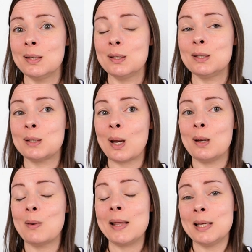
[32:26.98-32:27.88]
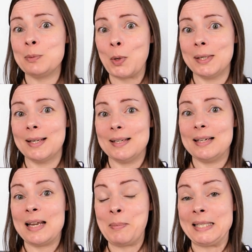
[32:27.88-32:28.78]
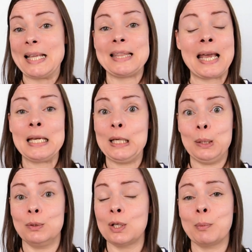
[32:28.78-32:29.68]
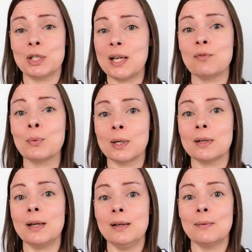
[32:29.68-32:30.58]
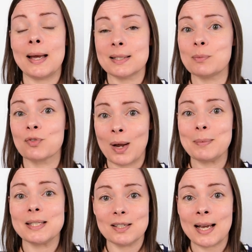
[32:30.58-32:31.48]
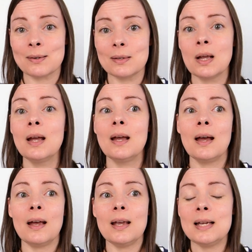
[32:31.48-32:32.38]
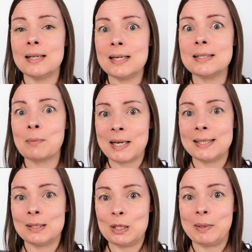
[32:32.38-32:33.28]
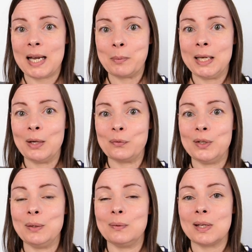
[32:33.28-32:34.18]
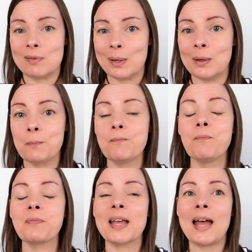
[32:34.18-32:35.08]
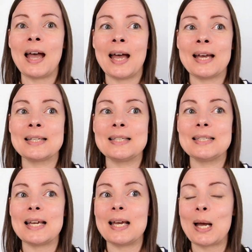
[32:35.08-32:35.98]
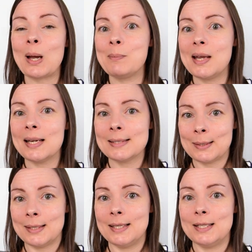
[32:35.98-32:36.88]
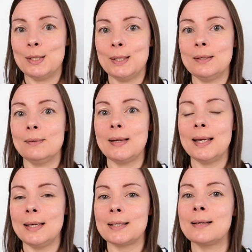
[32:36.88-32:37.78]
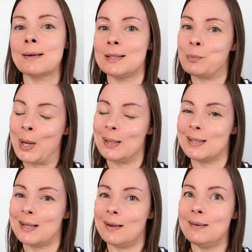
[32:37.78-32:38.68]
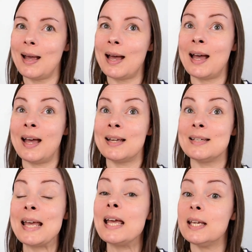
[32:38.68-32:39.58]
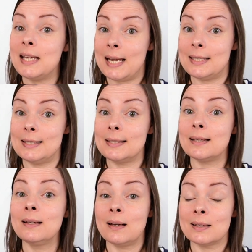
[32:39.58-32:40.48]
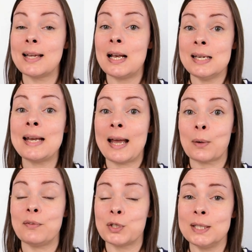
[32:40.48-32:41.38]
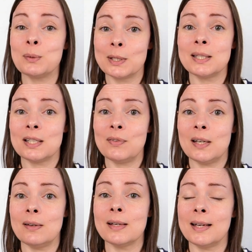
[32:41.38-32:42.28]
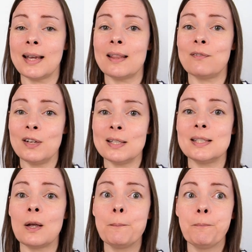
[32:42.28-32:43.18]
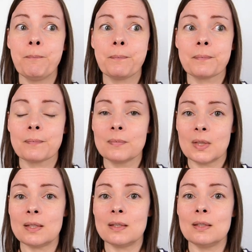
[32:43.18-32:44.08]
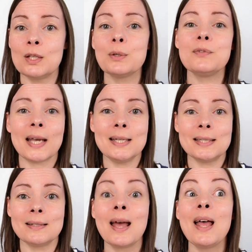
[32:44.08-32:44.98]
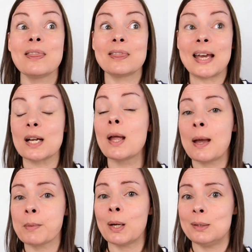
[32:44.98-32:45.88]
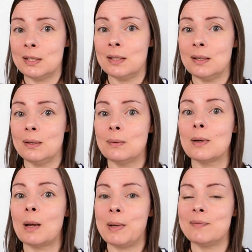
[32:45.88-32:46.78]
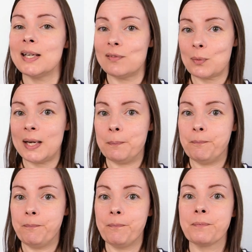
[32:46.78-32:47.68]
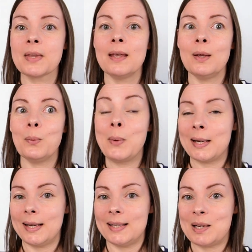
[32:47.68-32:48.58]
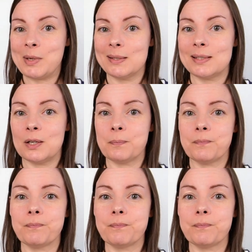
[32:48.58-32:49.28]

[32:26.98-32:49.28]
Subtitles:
So at this point, let me say thank you so much to everyone who has subscribed to the channel. It is amazing to me how many of you there are, and I'm excited to hit a nice milestone. And yes, I'll tell you now, if you're still watching this video, you're going to get the first notification that I am going to do a bit of a giveaway when I hit that milestone.